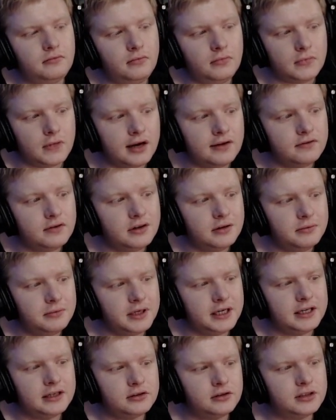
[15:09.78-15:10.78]
That would have
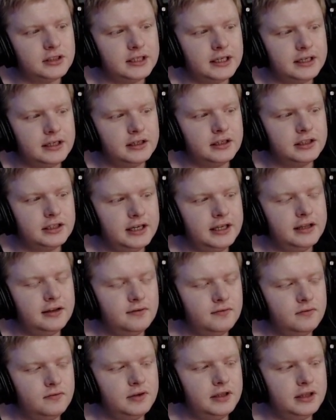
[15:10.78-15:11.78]
been interesting to see
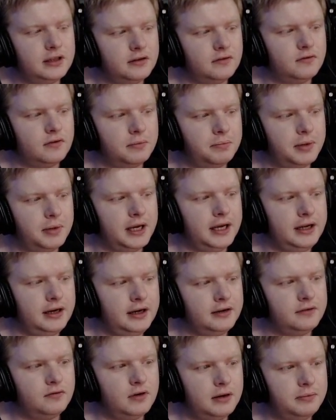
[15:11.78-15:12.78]
them with a
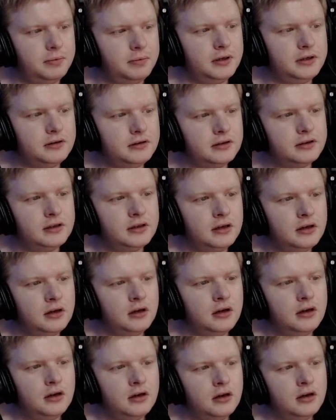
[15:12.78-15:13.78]
repeating weapon.
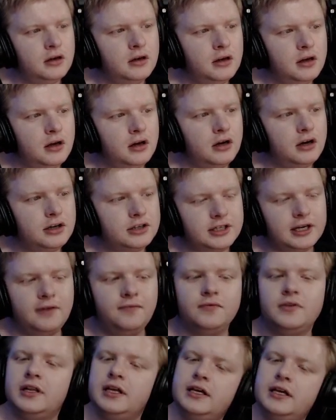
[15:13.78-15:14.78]

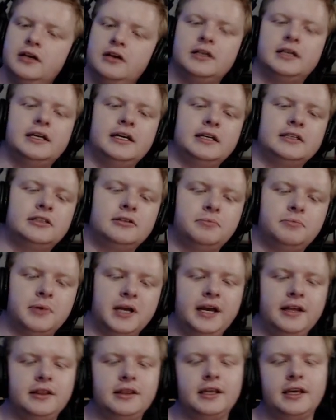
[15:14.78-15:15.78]
Something, I guess,
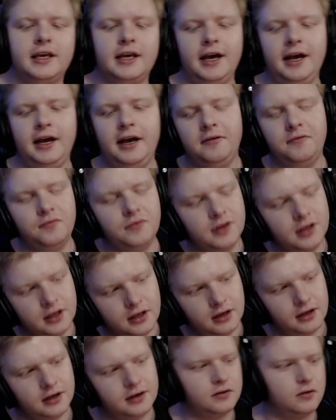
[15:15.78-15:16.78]
about the game
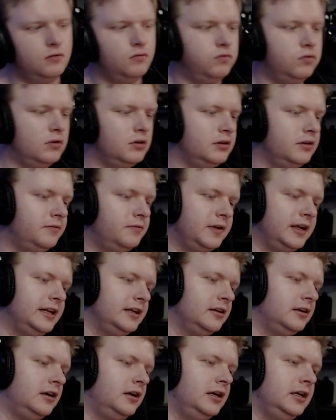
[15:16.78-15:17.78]
that would have
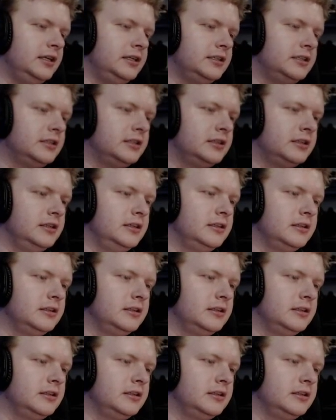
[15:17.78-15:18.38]
been nice,